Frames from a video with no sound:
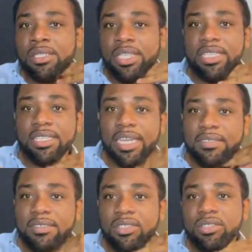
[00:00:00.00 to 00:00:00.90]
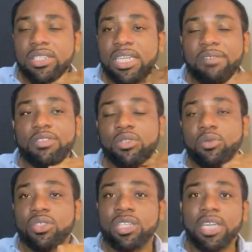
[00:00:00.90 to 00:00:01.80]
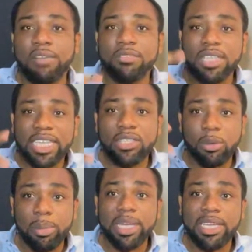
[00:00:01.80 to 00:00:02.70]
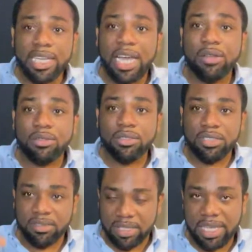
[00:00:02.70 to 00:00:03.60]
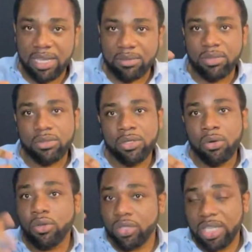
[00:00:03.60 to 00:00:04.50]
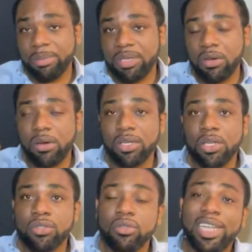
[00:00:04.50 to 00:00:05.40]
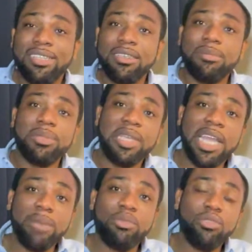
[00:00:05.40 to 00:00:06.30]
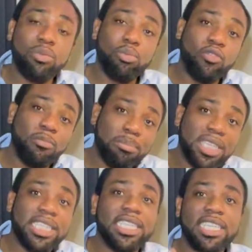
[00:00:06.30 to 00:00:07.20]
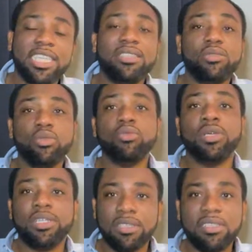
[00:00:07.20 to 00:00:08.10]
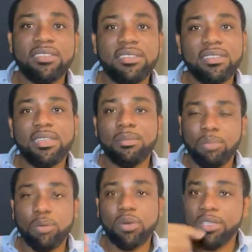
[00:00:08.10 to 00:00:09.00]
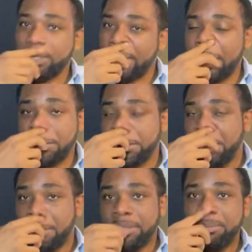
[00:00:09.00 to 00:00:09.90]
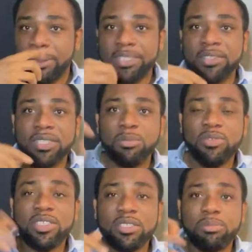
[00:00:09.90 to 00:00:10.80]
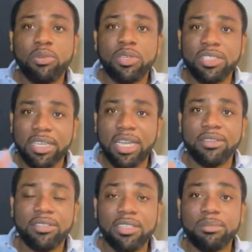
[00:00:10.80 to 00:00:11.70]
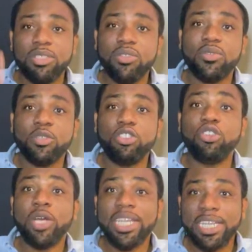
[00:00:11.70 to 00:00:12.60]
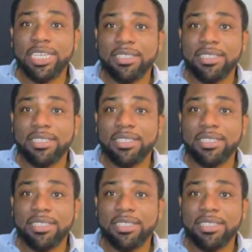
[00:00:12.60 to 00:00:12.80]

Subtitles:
Then the next thing you're going to have to do, you're going to have to link your bank account to this account or your debit card so that you can be able to move money into this brokerage account. The money you're going to move into the brokerage account is going to be used for trading.